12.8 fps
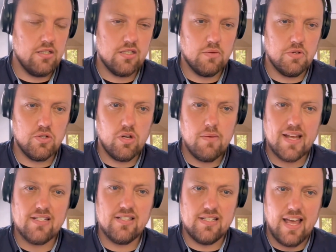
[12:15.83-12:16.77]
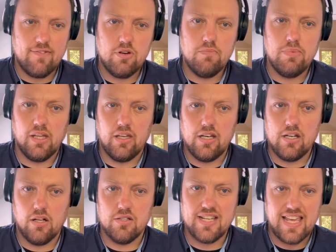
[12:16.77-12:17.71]
So we're talking about $7 billion
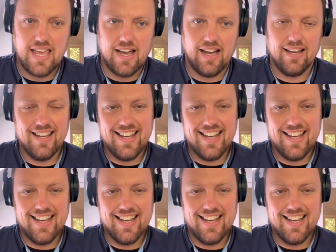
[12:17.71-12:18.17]
a year